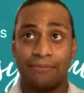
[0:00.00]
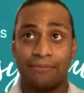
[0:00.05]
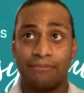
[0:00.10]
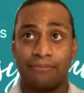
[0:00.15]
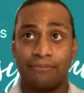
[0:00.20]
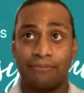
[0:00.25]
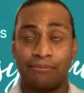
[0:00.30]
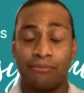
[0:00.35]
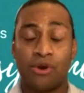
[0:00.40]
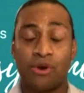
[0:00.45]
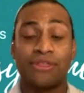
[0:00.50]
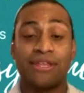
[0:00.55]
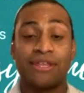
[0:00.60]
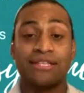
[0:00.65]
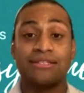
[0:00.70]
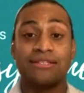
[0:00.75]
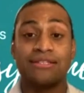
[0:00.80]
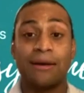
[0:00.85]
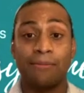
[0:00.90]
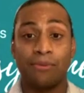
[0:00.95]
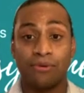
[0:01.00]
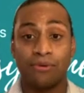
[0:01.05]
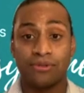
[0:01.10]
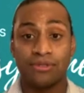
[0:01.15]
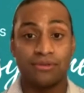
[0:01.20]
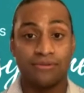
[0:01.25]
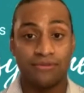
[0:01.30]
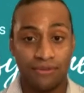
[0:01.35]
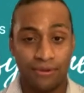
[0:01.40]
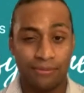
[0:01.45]
more than doubled
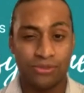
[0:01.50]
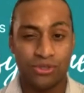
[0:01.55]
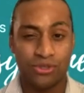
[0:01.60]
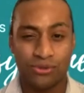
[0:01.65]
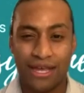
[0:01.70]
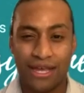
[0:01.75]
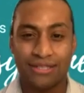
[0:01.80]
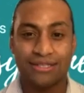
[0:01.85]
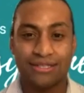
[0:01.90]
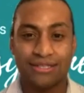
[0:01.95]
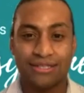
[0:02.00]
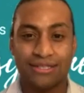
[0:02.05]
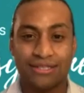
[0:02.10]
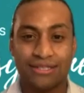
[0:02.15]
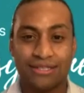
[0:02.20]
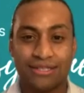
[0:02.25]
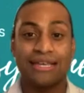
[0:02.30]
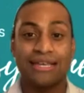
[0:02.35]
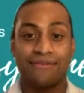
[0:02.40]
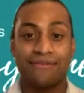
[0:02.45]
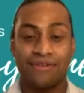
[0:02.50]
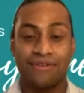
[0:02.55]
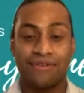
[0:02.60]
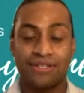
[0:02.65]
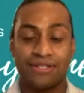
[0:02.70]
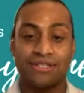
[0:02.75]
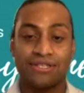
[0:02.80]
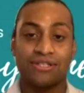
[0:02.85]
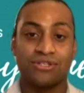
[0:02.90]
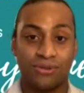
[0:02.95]
from 2007 to
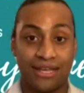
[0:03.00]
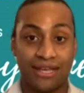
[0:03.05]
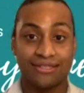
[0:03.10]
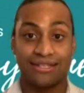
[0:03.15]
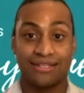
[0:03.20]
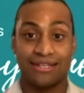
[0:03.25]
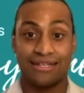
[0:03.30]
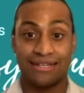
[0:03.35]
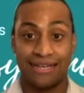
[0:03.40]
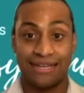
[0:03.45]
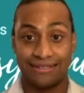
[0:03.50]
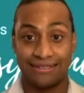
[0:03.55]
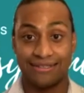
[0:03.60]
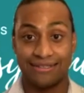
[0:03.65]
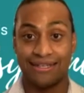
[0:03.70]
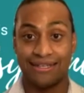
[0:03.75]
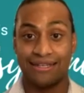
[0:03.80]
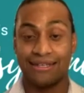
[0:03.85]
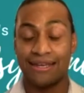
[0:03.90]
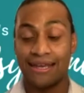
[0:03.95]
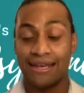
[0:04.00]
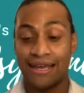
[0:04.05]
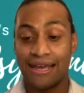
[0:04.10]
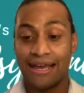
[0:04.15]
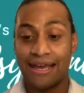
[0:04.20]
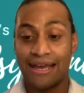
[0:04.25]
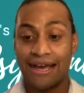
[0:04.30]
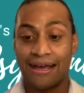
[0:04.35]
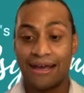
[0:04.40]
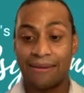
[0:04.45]
2019.
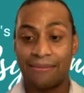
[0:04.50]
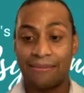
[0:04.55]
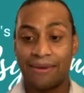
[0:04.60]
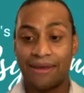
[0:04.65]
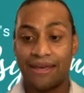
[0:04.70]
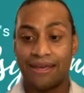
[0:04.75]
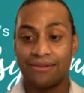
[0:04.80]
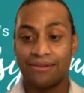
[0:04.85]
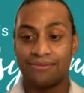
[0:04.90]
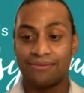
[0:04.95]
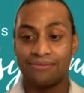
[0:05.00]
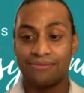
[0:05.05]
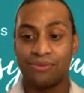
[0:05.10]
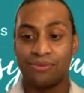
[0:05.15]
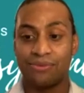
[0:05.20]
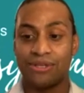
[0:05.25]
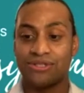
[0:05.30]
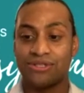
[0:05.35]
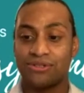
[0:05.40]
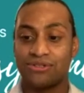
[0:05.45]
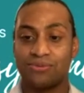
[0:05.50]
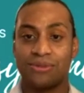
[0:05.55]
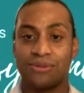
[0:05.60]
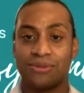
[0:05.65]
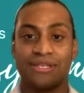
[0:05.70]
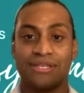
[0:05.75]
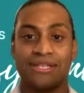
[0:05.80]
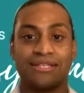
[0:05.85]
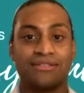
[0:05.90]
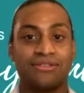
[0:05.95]
And research really
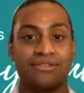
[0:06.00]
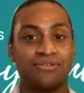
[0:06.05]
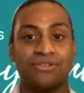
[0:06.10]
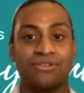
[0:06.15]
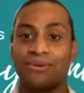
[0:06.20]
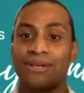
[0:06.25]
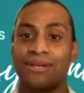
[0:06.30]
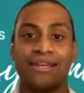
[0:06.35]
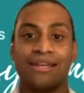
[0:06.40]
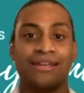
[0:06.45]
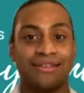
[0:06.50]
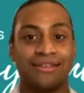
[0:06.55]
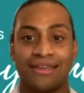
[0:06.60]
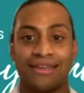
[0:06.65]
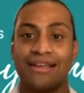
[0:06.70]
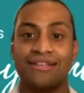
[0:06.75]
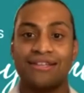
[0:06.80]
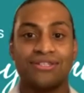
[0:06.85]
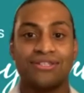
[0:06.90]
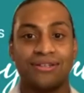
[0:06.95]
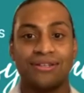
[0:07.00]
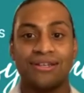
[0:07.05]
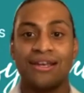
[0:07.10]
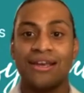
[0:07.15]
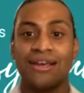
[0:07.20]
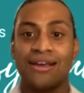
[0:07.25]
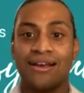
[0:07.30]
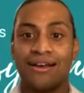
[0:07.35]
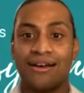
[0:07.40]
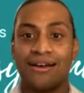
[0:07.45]
doesn't show any indication
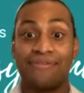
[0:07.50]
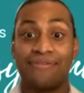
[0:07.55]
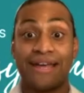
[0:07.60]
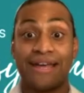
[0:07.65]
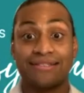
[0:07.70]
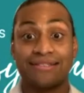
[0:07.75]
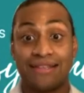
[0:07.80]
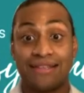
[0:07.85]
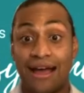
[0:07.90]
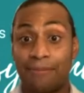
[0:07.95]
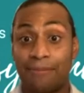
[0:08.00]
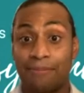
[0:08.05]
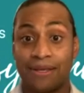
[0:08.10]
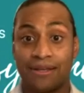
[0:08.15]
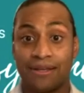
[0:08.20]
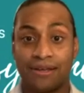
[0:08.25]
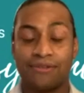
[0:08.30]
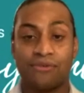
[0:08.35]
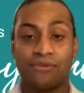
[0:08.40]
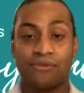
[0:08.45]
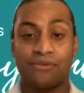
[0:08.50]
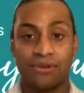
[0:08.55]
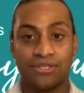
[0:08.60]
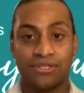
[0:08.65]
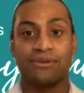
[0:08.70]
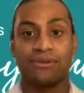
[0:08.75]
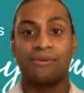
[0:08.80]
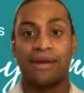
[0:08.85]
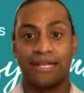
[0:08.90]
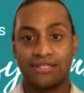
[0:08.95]
of that stopping,
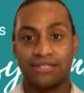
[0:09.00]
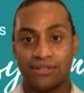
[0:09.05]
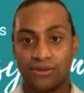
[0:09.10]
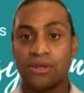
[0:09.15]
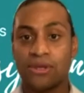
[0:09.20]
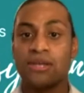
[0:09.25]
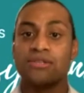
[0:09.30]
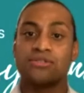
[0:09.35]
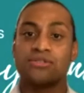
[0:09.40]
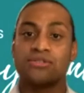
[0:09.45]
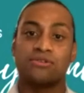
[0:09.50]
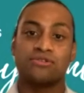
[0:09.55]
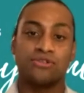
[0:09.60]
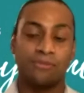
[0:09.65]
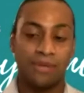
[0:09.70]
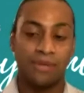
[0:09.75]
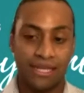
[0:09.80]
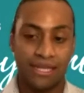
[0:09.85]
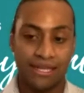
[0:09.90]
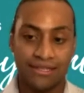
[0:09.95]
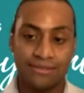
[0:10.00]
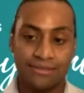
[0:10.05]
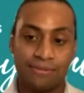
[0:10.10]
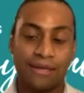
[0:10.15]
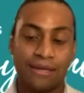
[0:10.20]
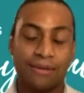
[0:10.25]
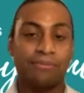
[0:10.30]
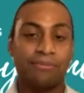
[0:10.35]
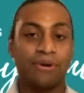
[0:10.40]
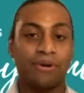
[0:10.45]
unfortunately, right? So social media is
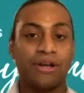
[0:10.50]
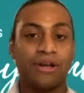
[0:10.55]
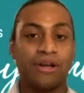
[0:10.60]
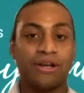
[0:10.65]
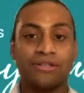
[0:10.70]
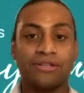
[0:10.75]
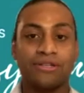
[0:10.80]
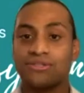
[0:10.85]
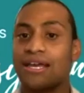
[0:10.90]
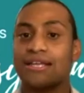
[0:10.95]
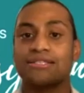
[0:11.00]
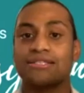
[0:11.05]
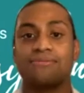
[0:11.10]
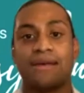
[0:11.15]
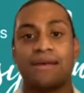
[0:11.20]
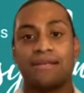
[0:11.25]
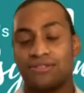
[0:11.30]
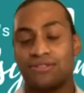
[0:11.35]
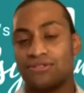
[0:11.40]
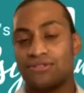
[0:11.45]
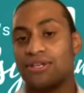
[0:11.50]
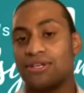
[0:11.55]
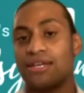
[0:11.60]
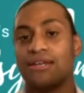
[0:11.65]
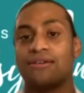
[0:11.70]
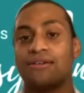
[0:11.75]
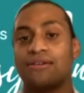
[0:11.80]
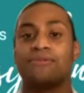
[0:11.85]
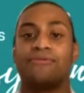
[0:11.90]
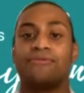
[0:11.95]
being pushed, text
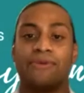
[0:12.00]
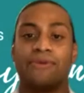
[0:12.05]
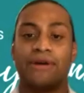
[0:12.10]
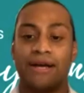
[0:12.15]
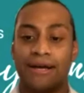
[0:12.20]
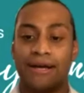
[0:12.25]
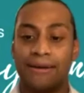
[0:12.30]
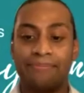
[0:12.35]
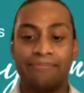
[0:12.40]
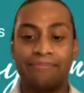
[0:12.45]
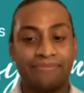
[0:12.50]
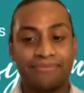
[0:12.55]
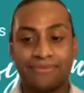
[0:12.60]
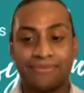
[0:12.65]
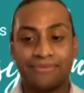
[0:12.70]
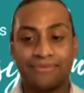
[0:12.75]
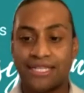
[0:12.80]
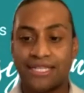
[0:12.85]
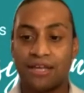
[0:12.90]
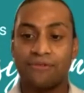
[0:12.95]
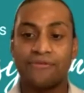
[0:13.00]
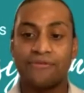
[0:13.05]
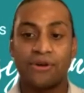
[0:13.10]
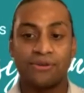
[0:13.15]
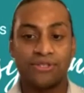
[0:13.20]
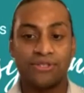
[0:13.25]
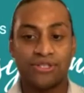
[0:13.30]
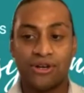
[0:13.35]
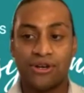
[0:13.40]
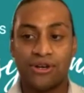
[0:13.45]
messaging, cell
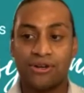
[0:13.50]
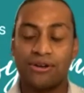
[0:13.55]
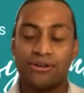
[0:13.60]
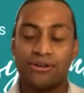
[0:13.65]
phones are